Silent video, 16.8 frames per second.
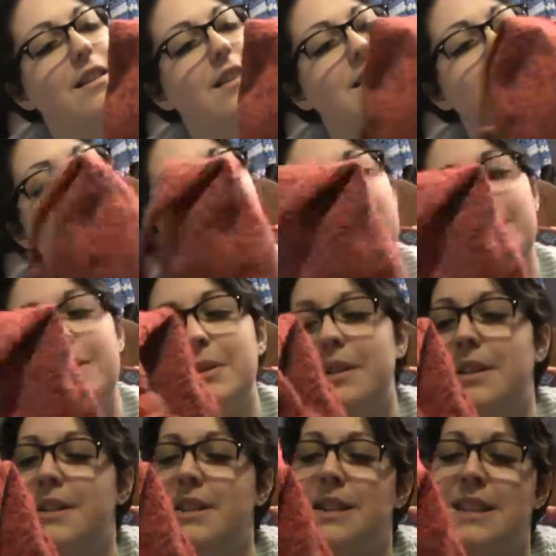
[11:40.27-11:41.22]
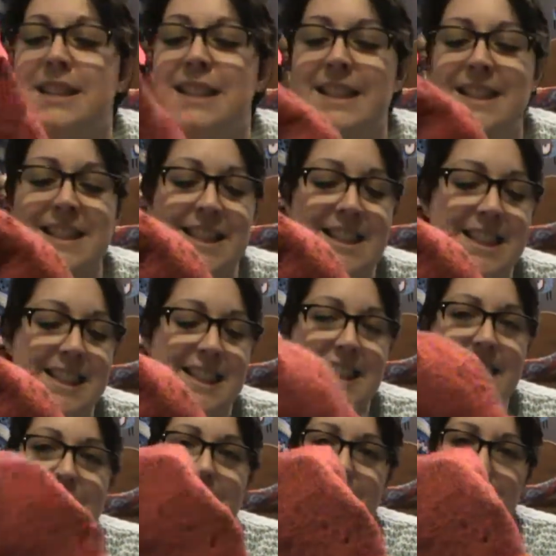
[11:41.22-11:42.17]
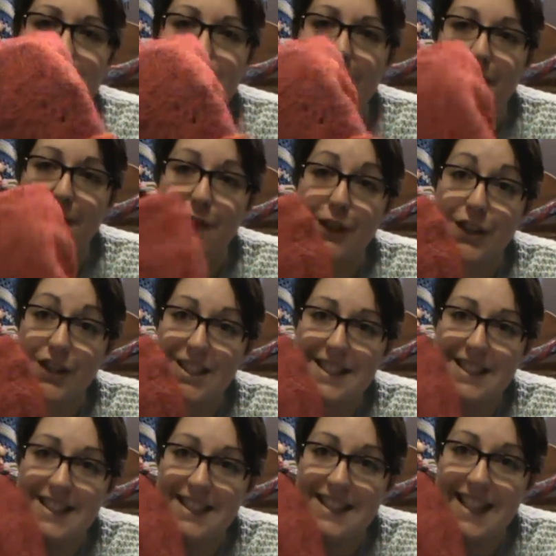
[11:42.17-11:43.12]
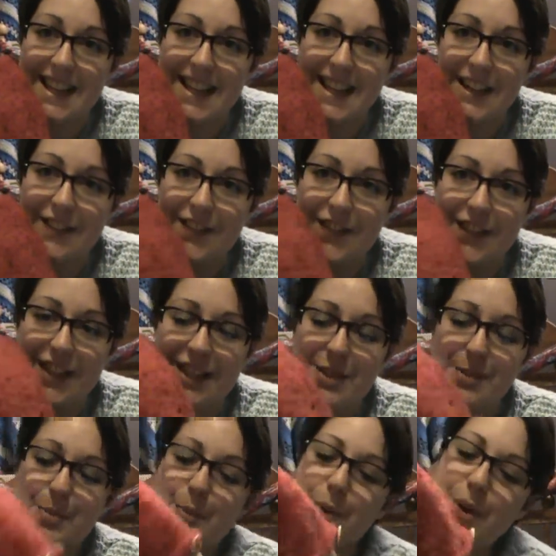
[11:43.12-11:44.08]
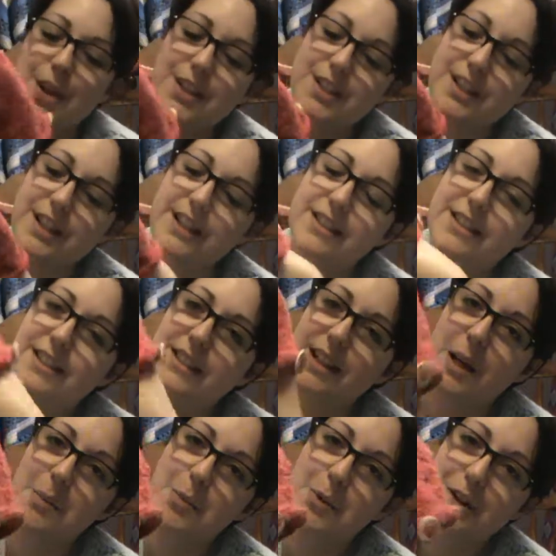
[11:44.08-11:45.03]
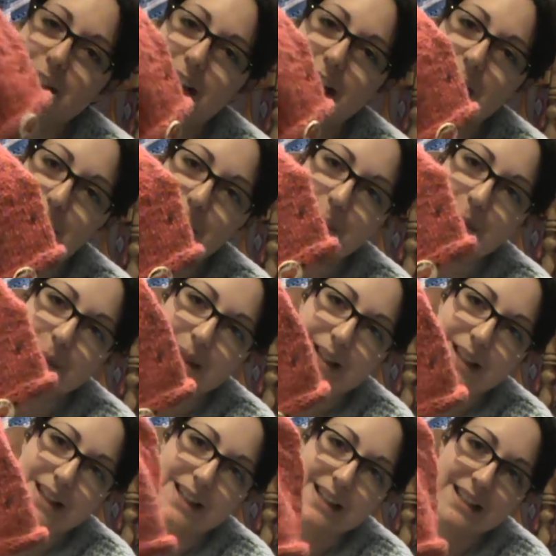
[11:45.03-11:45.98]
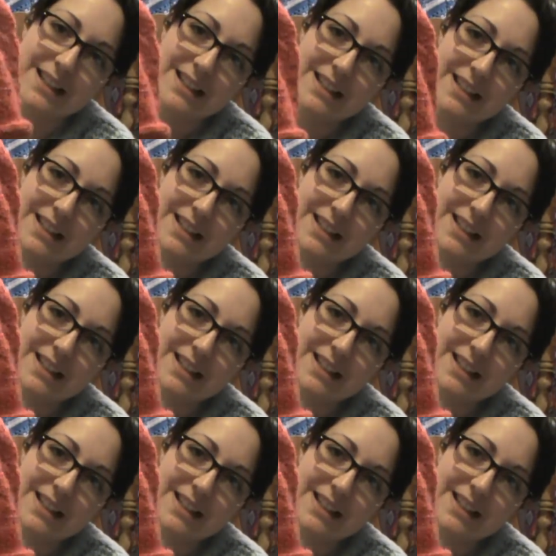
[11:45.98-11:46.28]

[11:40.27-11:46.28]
So, my first knitted finished project. I'm pretty happy with it.